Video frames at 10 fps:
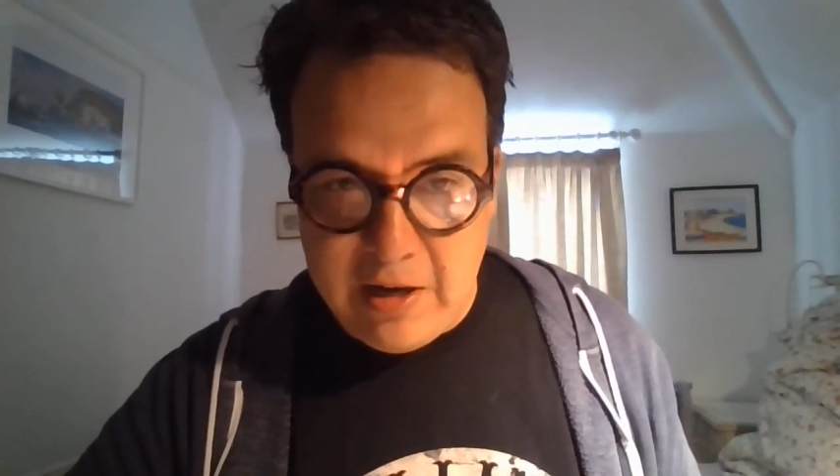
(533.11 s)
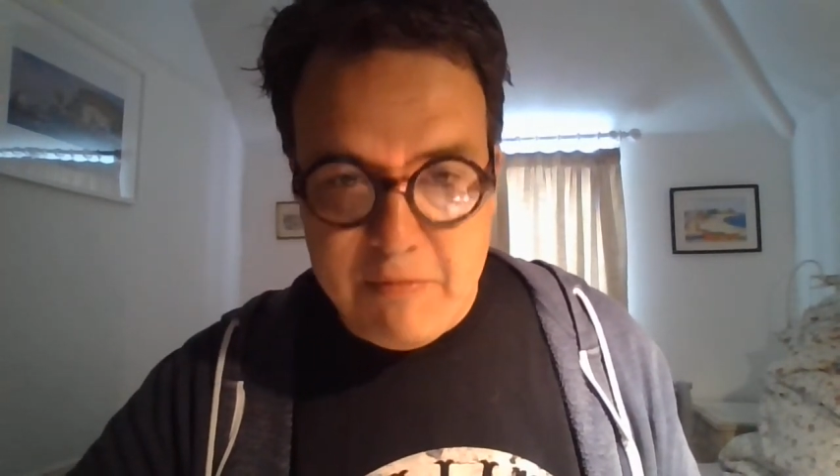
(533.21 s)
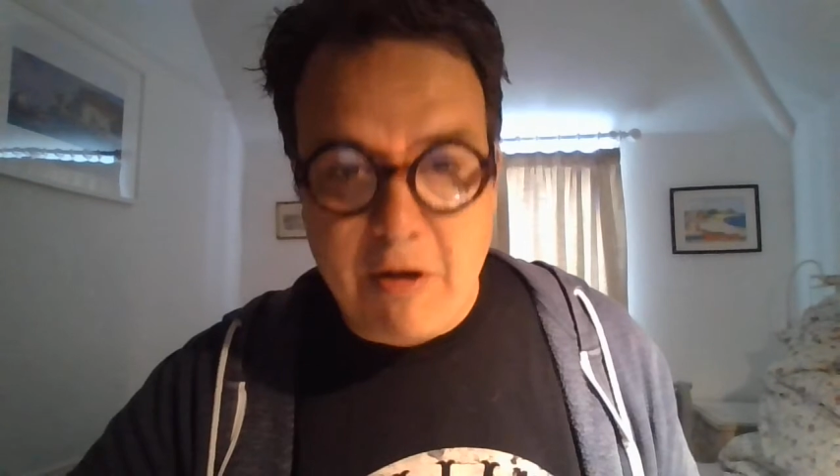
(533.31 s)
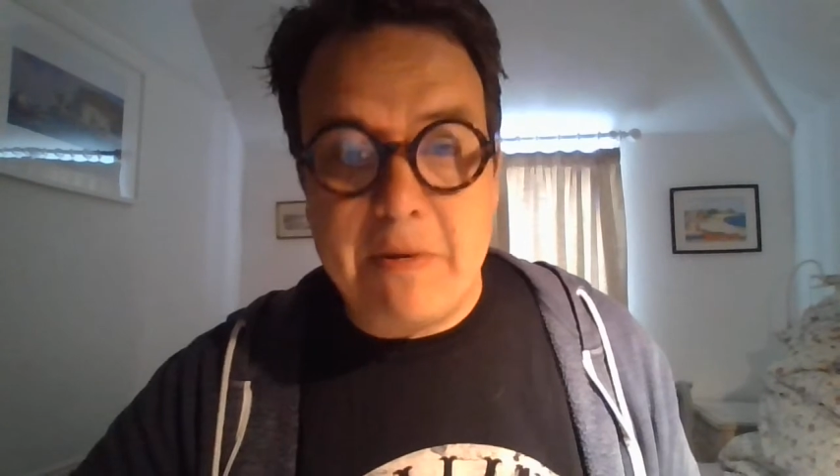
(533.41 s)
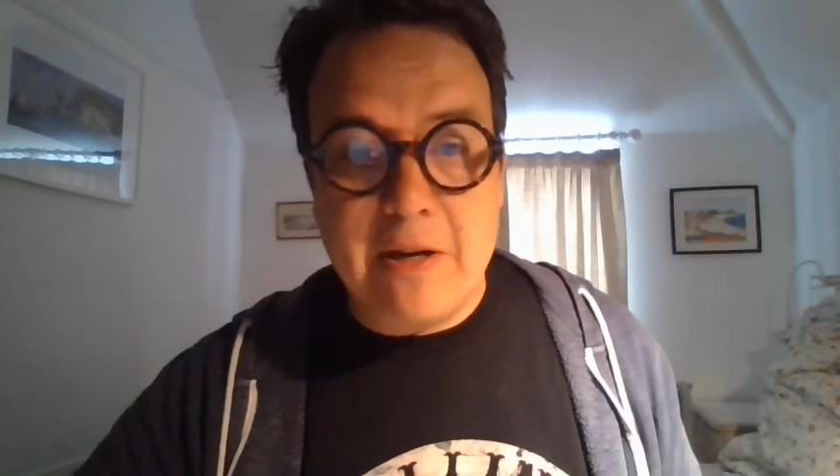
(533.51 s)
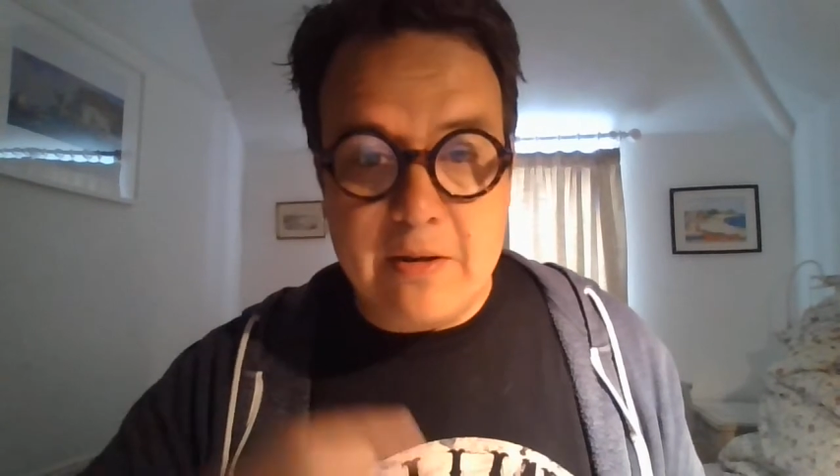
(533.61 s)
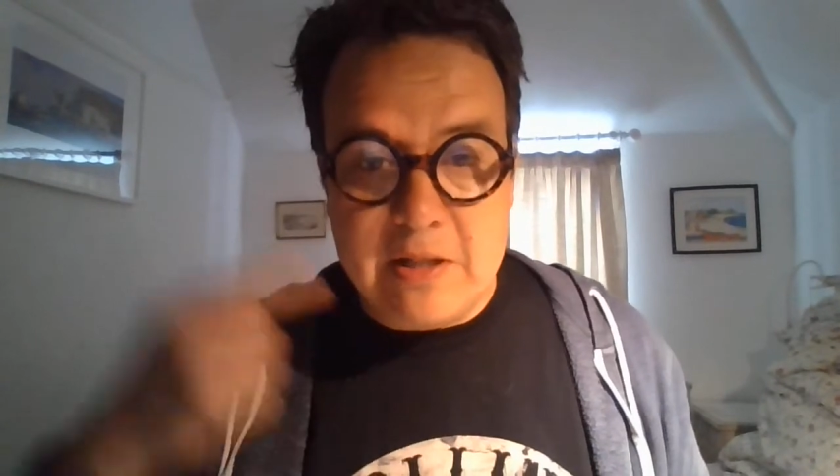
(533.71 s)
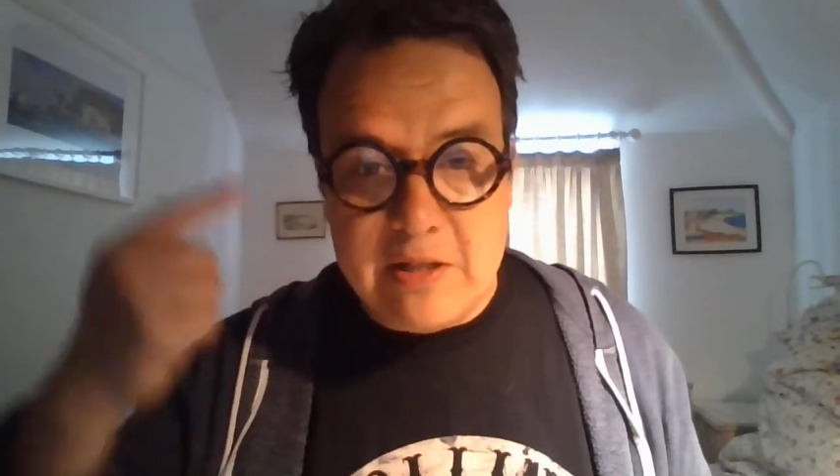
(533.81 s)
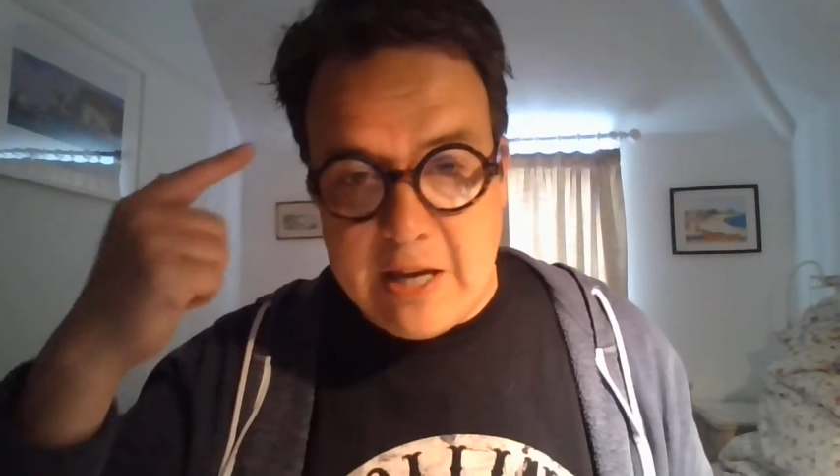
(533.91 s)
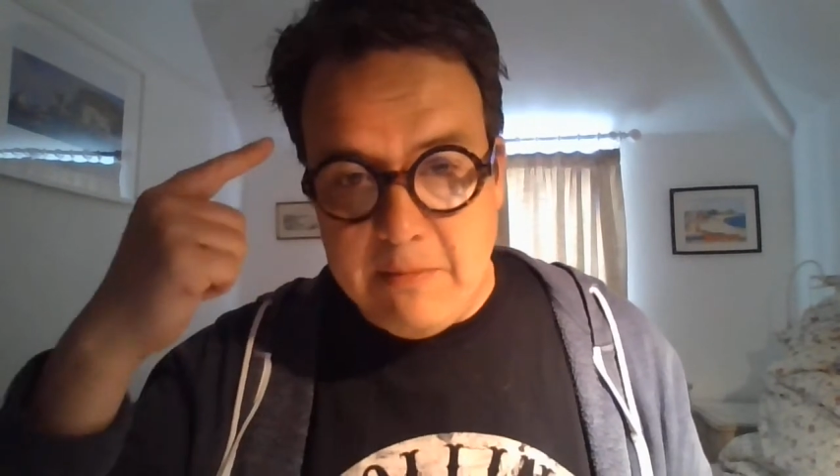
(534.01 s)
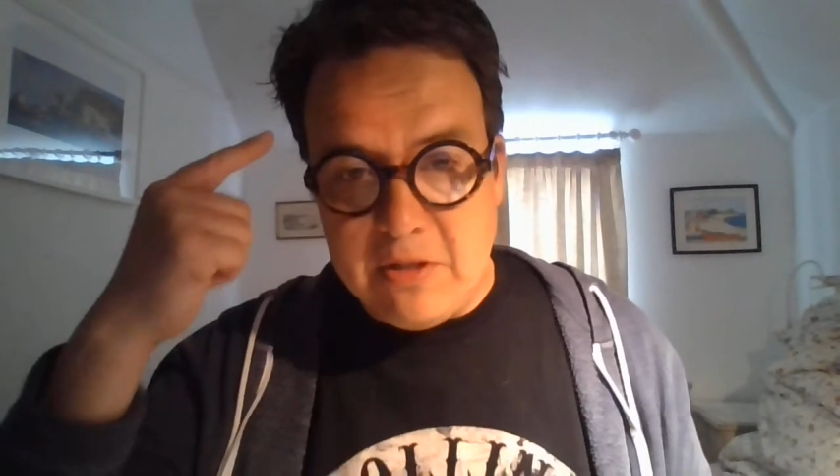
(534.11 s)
He probably knows the